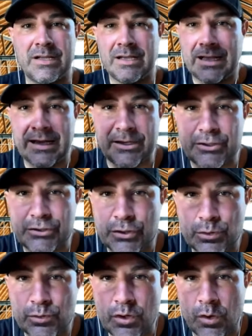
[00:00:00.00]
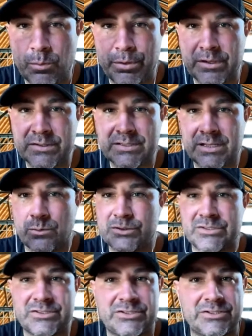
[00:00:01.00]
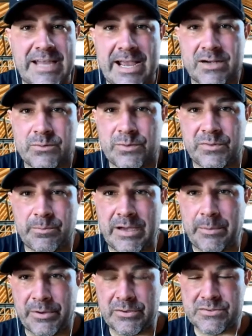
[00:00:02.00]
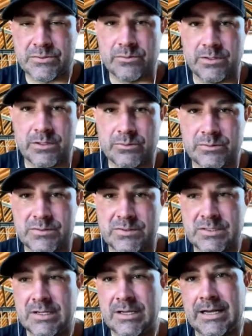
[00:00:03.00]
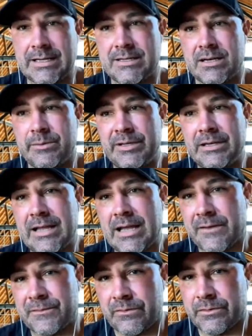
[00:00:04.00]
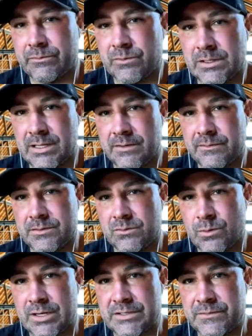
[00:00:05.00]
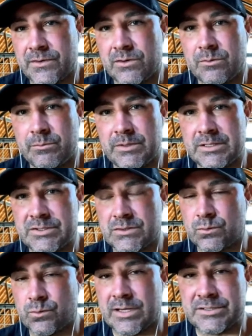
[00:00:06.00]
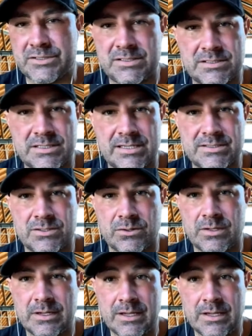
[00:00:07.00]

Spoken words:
I had 2 notebooks that were just stacked with my personal notes. I'd come in after everyone left and watch film and just watch these guys go.